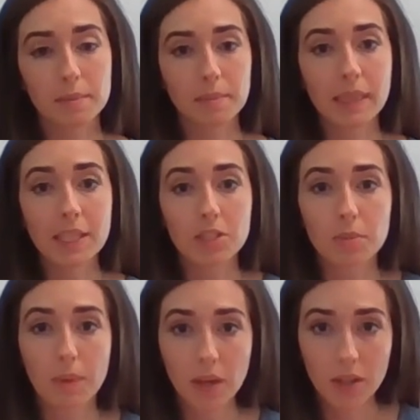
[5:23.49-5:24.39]

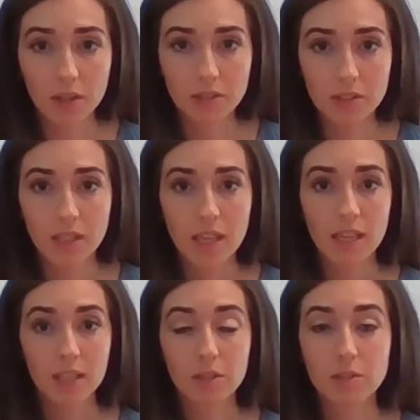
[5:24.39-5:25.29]
beached birds
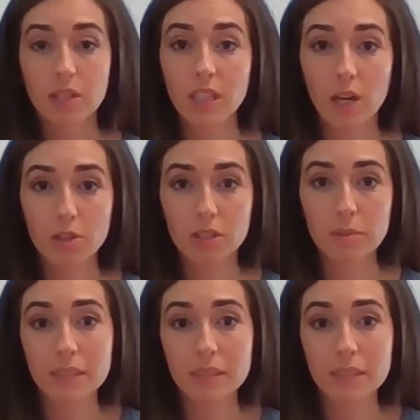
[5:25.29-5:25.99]
close to the ocean,